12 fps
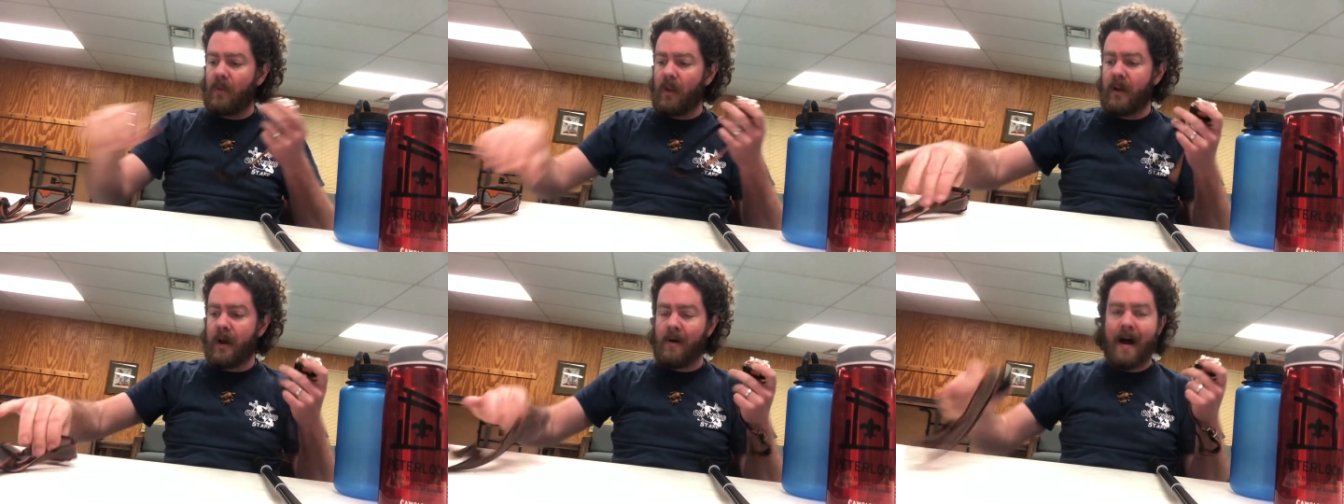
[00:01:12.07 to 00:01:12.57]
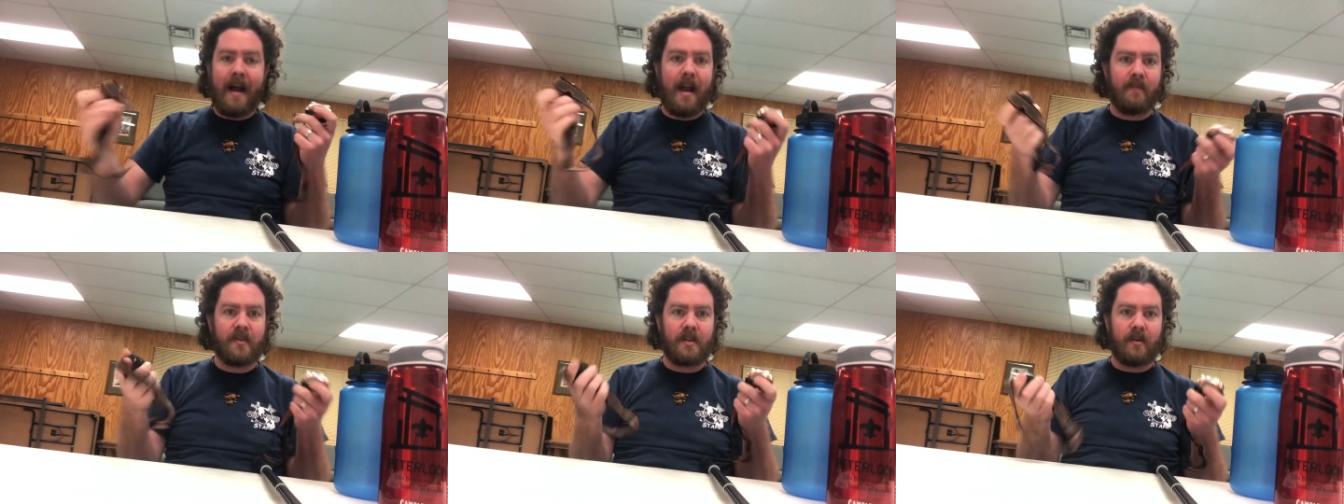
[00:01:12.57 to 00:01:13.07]
Now, I
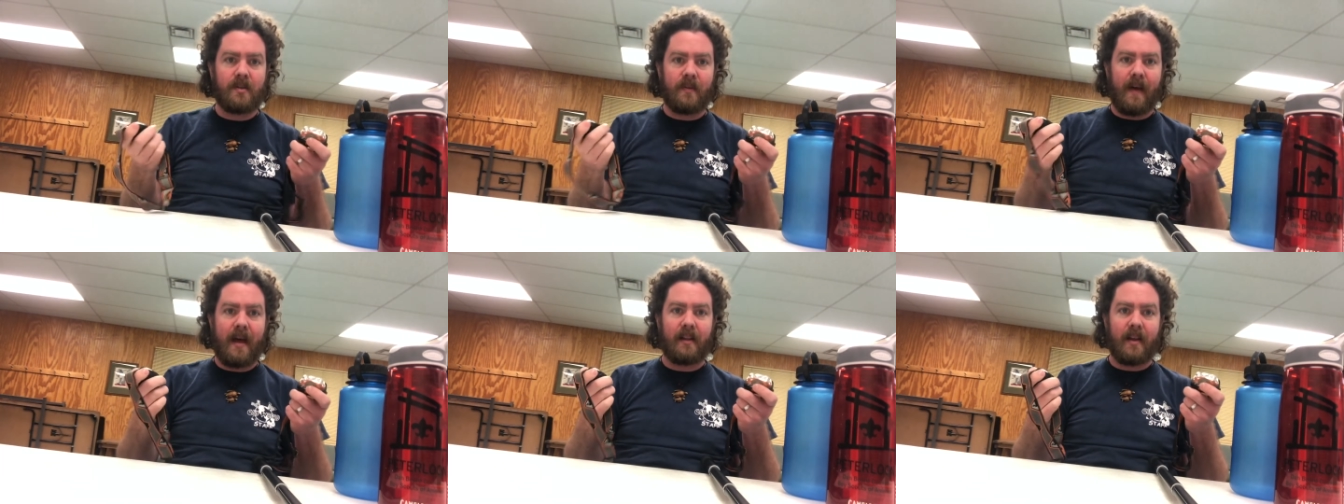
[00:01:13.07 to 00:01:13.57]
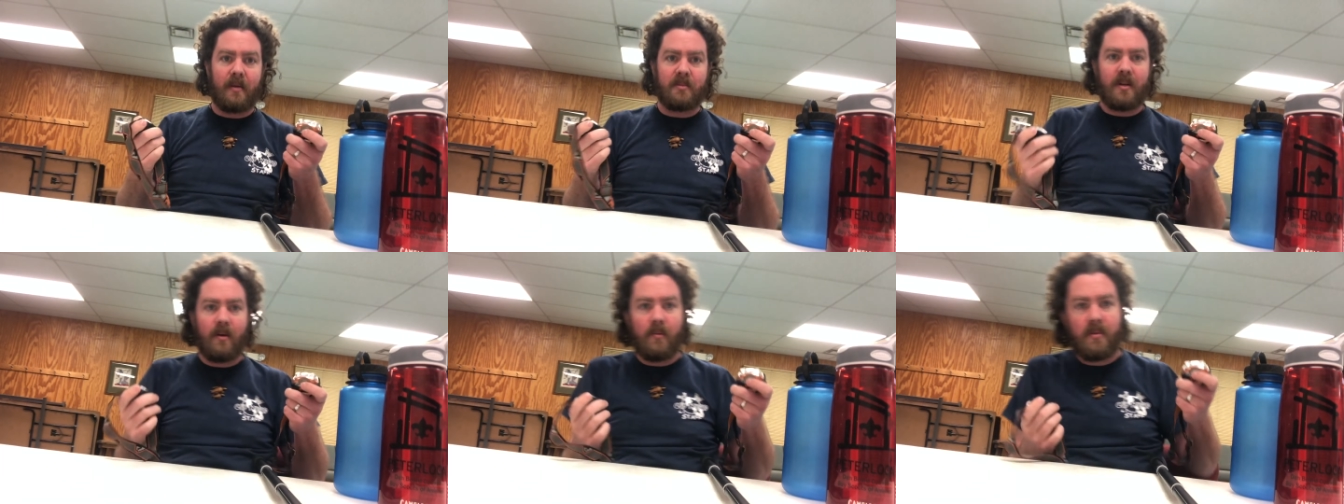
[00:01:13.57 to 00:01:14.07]
have a series of headlamps
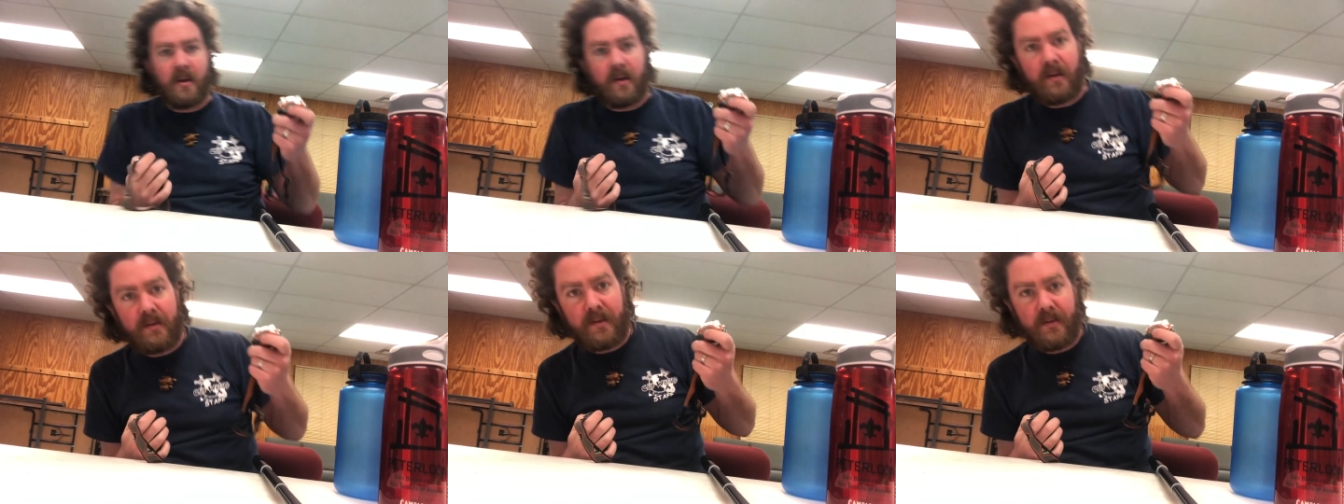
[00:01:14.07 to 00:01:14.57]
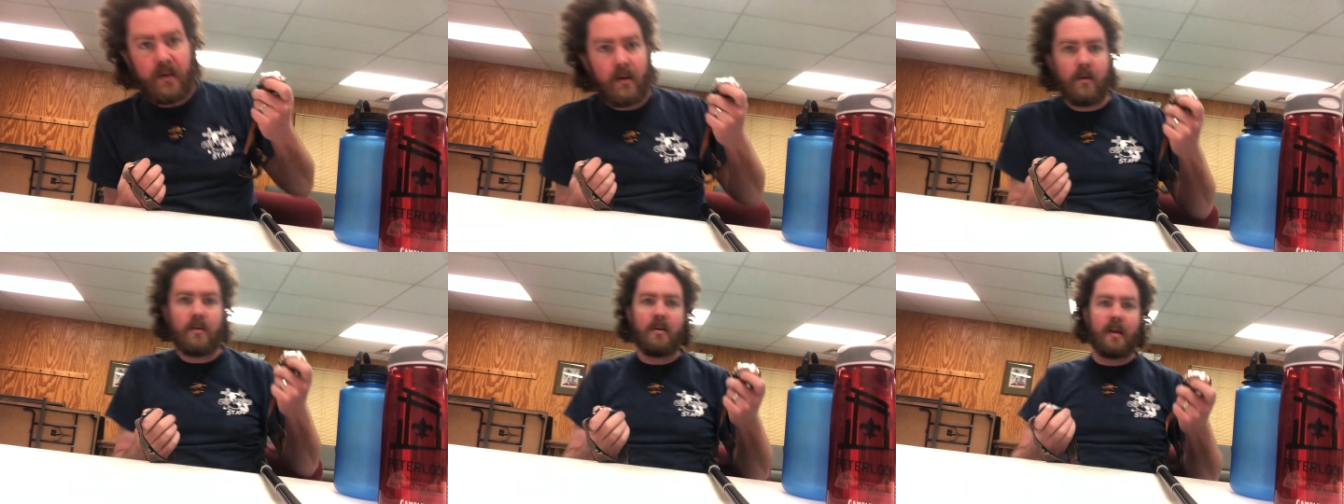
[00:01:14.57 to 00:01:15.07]
here because, you
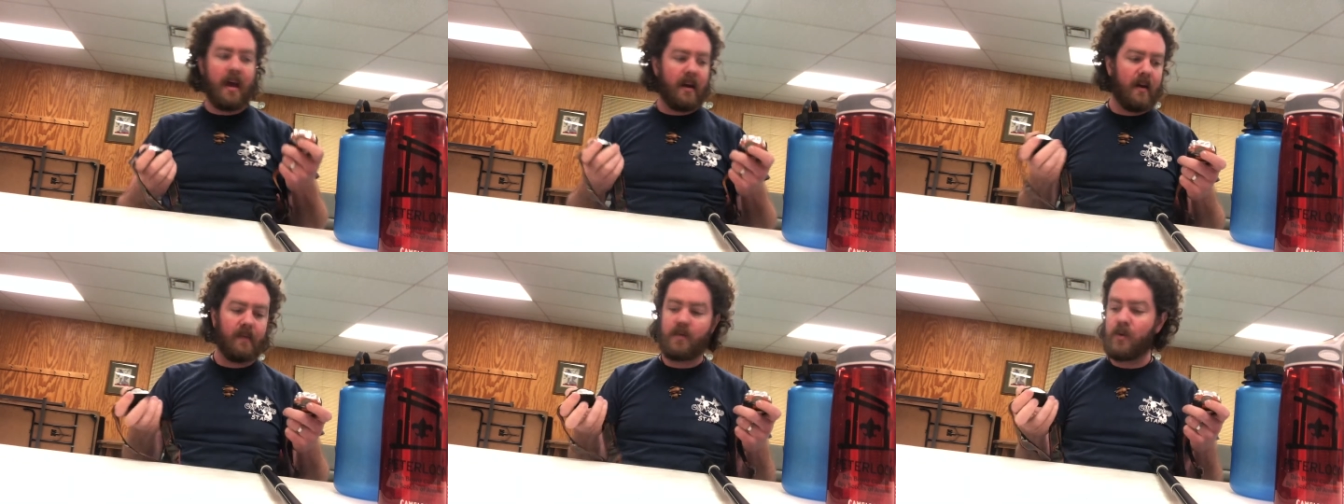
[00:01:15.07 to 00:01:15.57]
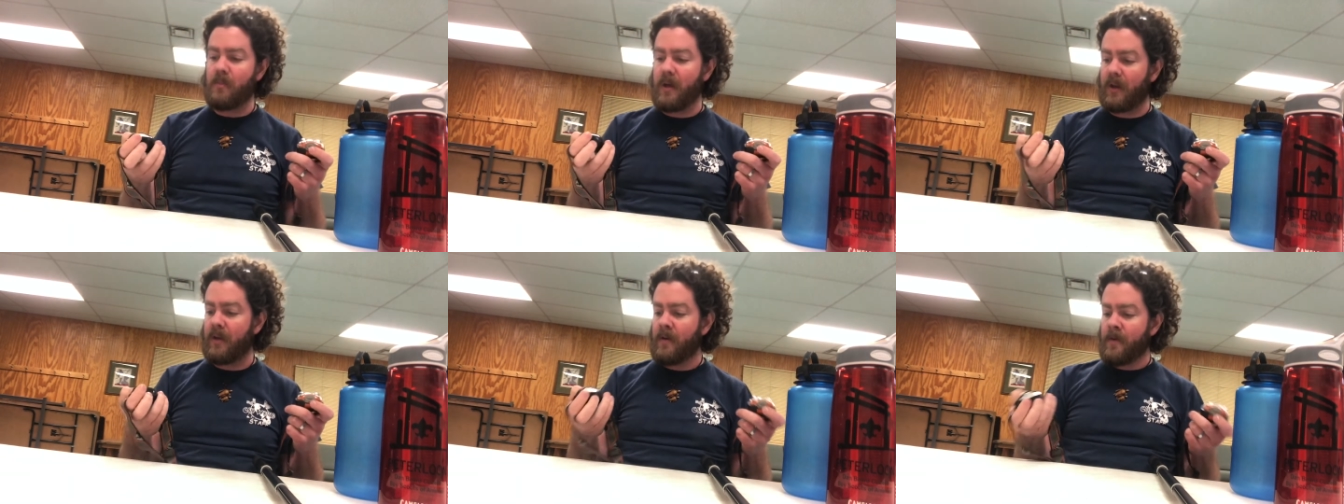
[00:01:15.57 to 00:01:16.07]
know, you can't have too
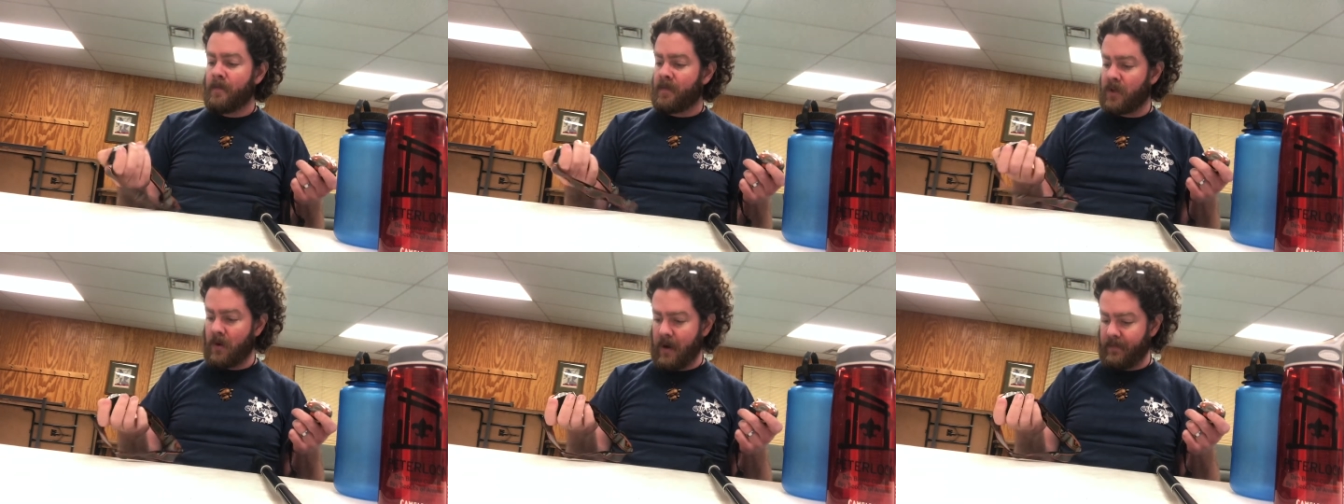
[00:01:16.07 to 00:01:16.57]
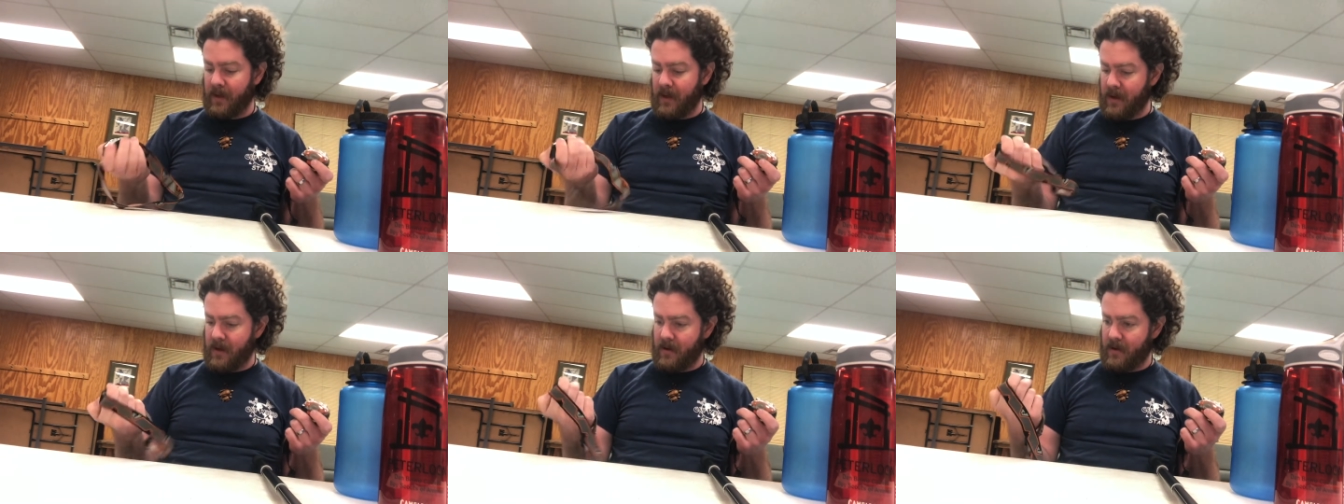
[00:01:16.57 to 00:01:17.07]
many. So I've got
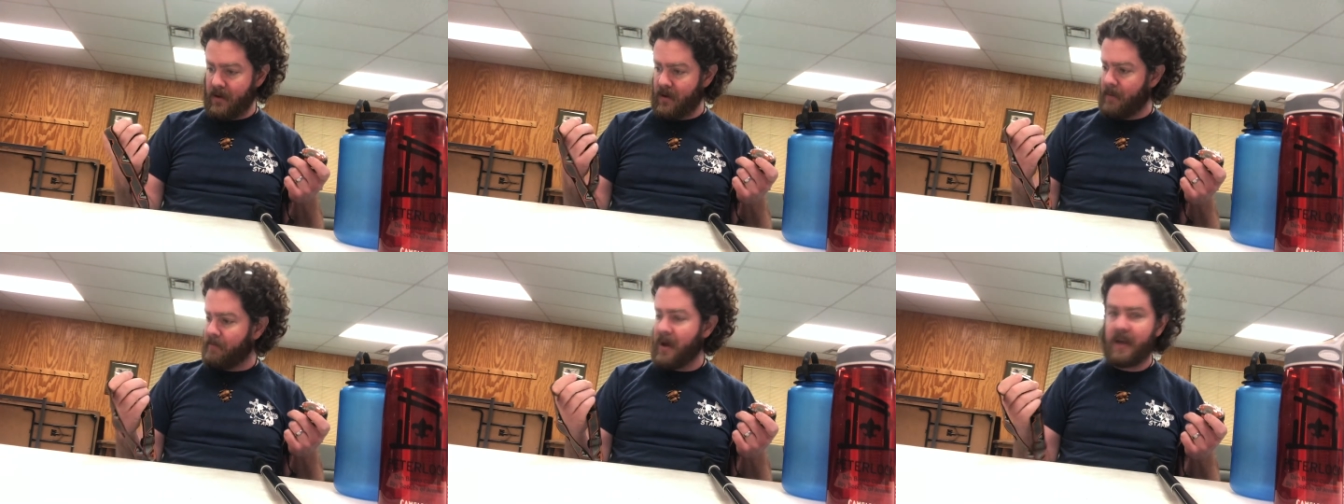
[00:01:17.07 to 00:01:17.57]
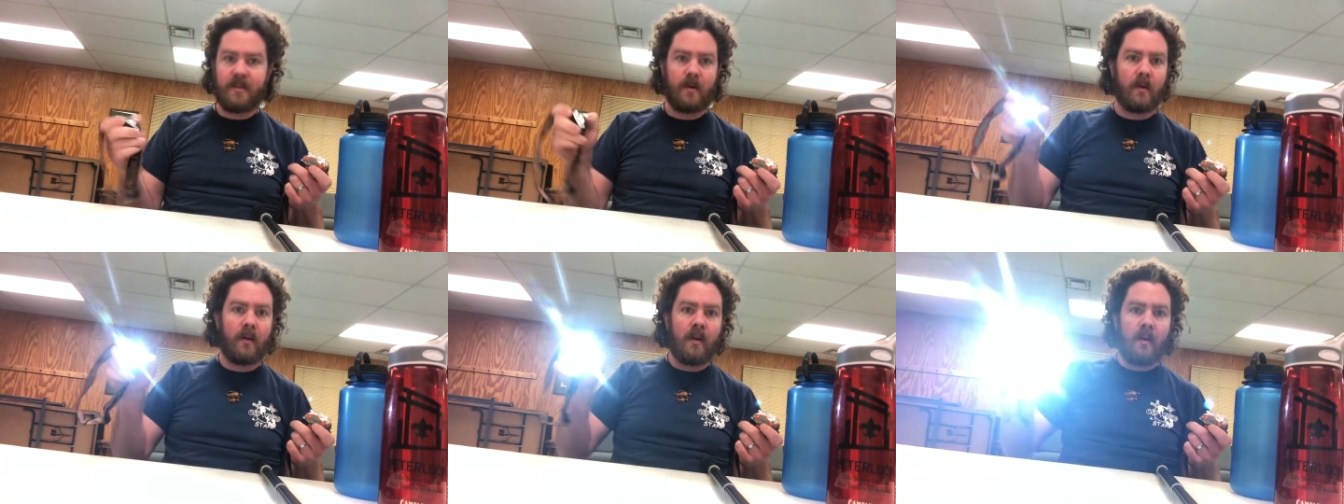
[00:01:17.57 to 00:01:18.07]
a
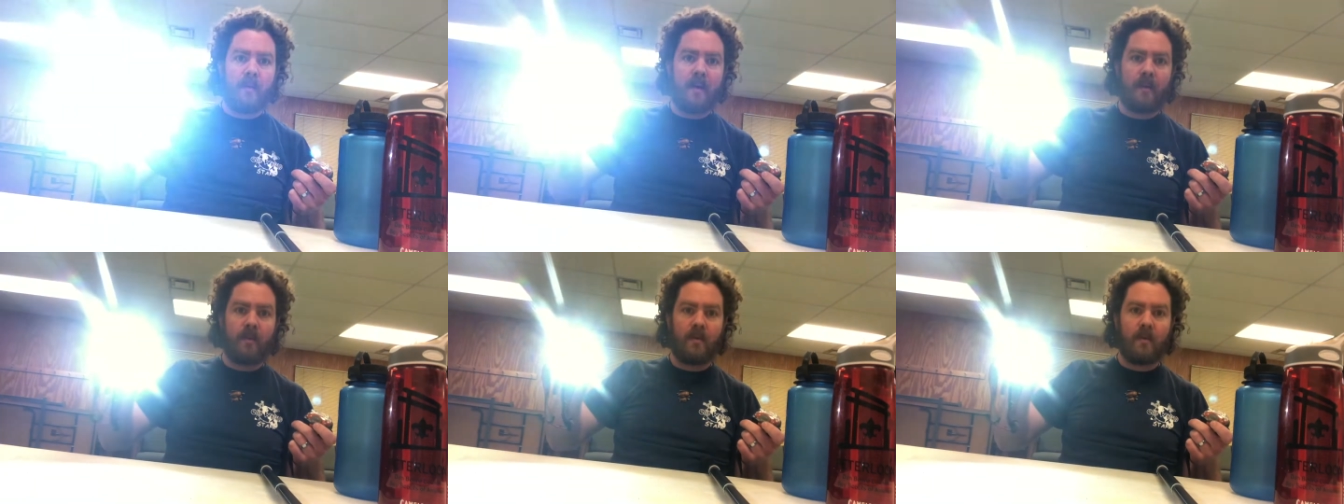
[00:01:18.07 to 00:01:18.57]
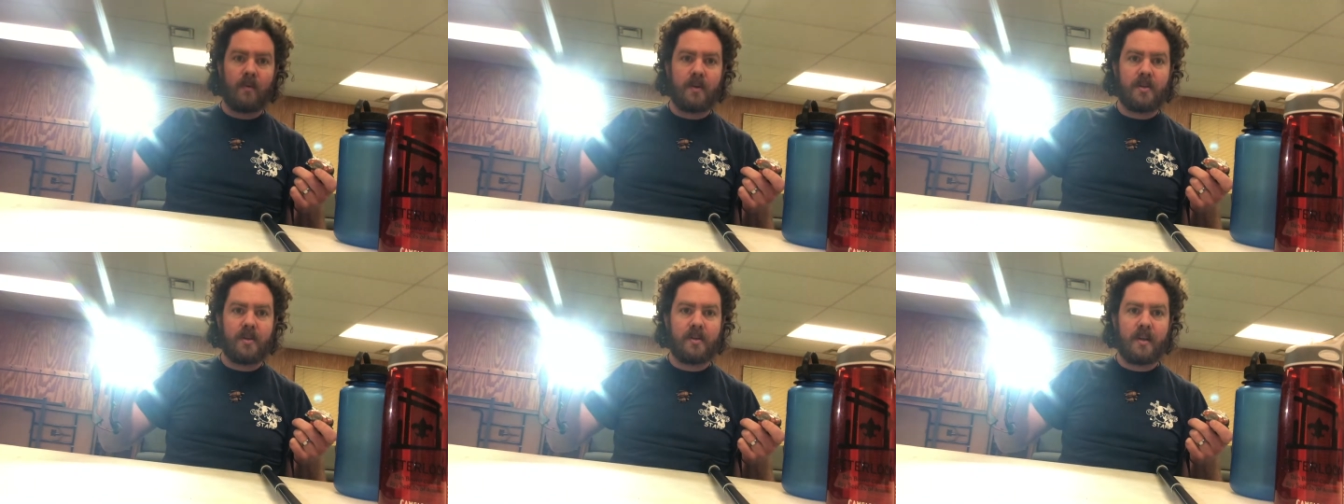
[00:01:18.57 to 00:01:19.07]
Petzl Dangdoodle,
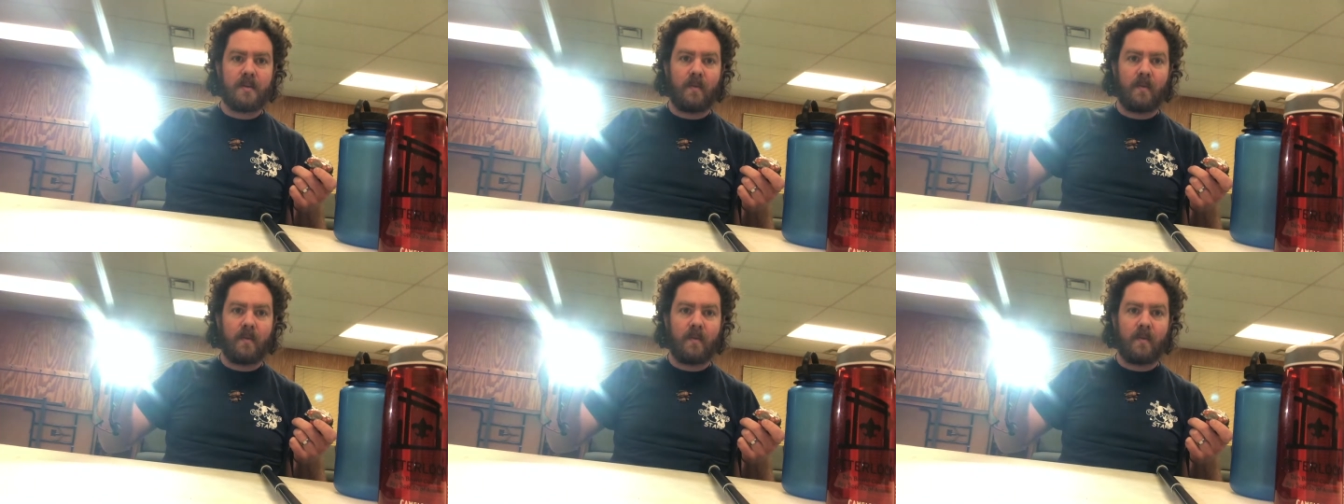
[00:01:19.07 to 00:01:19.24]
which just does a